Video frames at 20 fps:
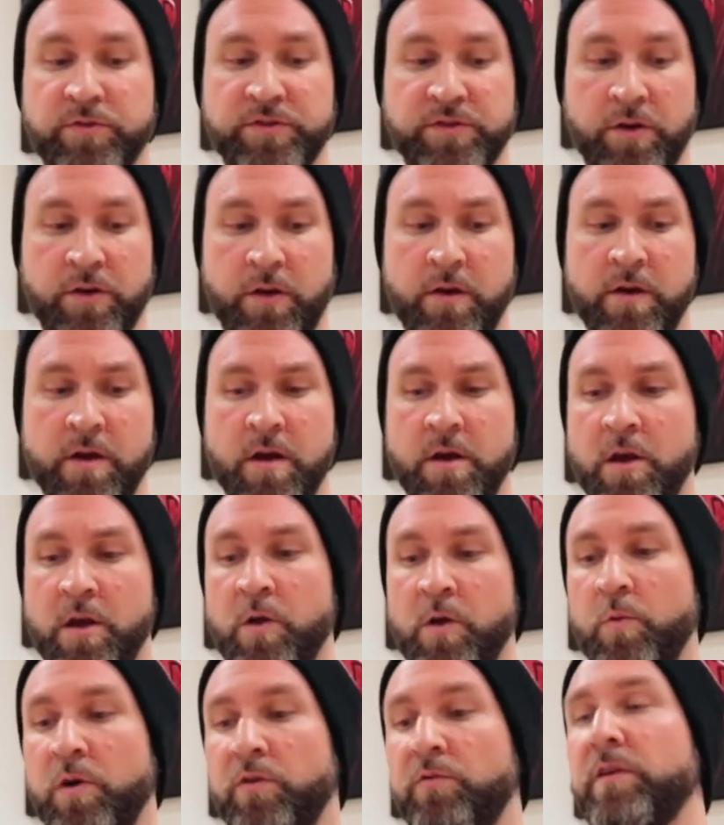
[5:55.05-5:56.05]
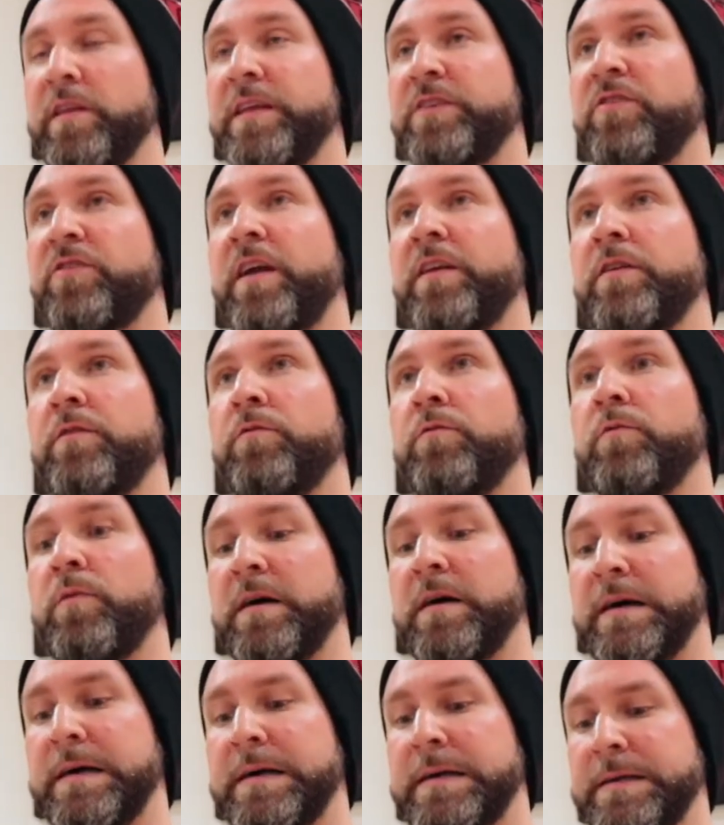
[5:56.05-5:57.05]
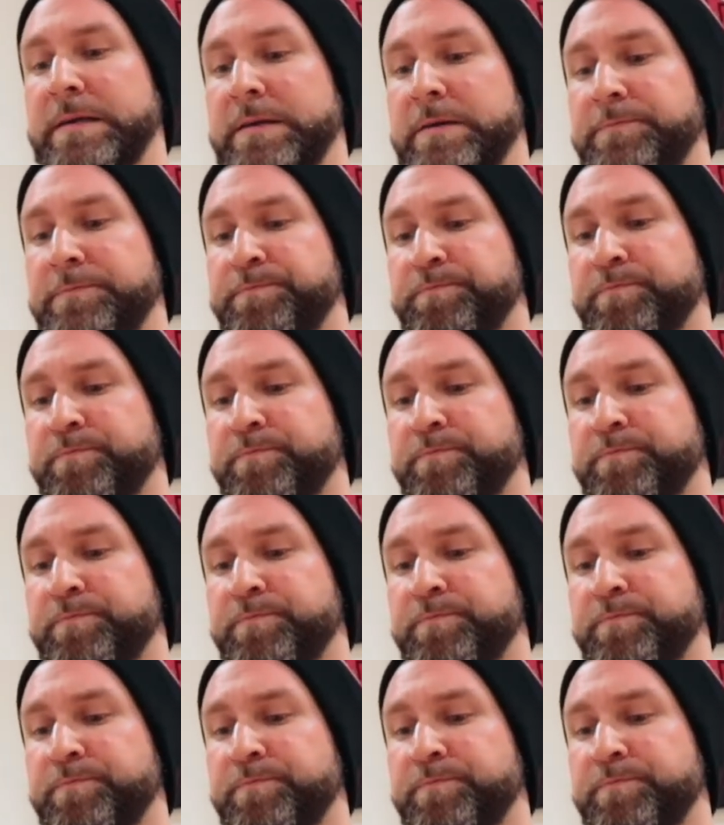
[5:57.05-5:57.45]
So we're really trying to, uh, you know,